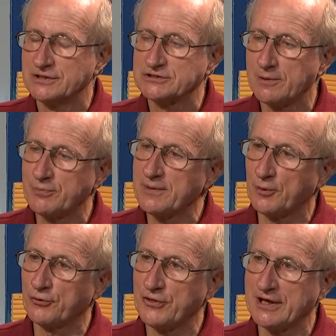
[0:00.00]
Some
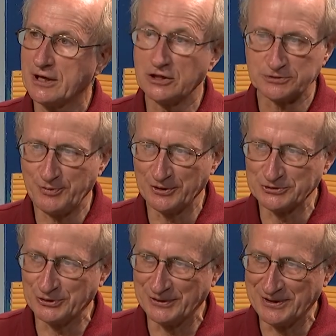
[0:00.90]
people think a
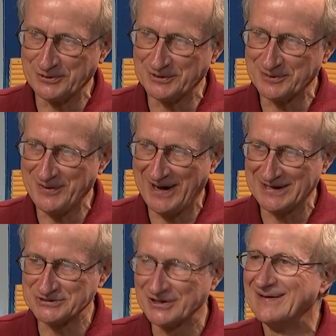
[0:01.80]
spiritual link with the
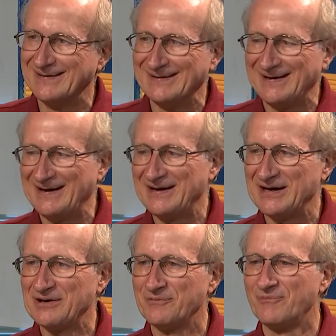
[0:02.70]
past. Mm-hmm.
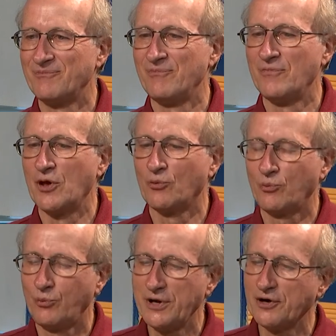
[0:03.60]
Uh,
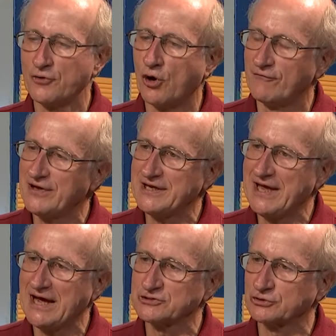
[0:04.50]
we don't know of any
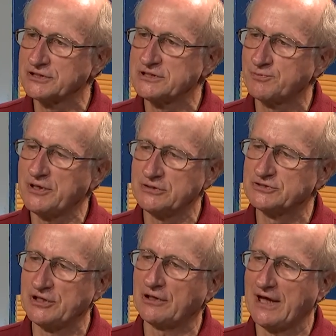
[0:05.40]
casualties, but you
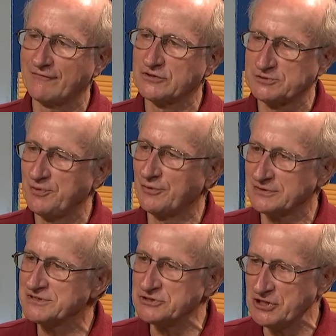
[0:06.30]
still have the
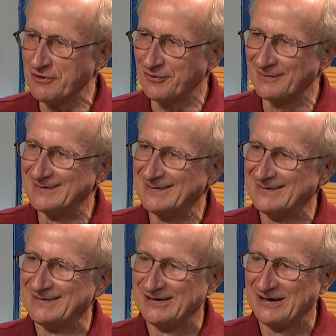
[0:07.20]
spirits in general
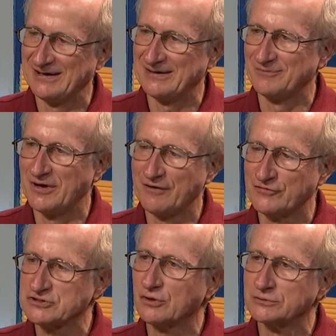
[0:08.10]
mm-hmm. um, of
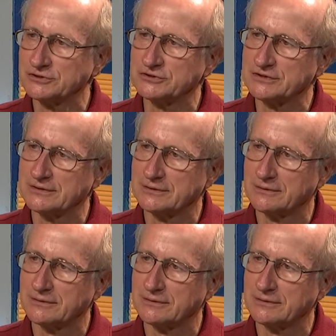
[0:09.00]
the soldiers.